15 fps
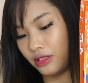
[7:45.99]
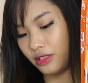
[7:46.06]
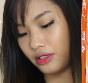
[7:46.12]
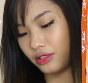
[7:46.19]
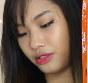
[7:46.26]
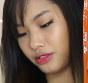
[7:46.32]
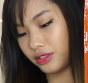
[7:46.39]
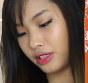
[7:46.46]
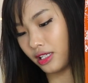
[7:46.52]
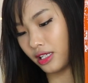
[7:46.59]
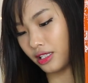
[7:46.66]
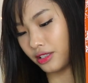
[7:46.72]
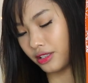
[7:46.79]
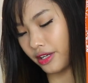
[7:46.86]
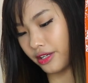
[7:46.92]
It looks
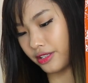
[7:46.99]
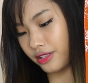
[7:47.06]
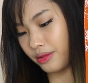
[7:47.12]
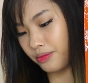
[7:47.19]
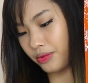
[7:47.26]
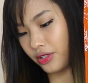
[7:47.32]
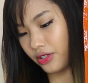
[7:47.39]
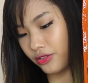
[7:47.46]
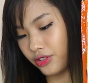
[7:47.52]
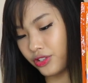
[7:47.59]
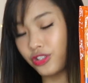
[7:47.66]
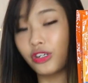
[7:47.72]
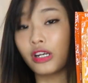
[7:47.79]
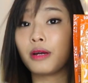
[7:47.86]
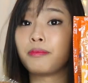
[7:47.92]
like there's a bit of
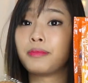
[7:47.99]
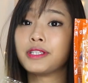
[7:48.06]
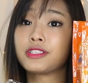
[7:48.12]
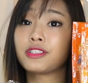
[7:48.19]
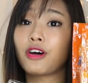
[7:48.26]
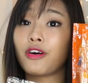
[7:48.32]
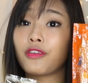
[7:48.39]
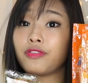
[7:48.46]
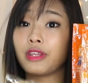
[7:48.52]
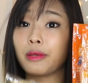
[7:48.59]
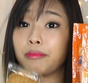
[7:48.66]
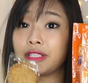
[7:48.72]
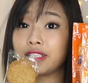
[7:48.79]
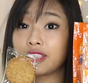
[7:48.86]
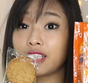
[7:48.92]
sugar bits on the
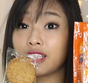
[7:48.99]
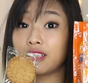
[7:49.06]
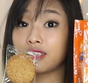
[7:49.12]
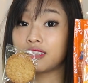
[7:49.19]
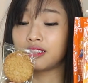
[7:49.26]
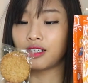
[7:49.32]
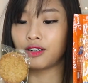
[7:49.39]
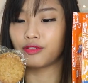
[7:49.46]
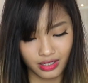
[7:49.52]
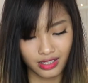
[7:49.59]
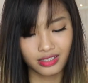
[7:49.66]
biscuit itself.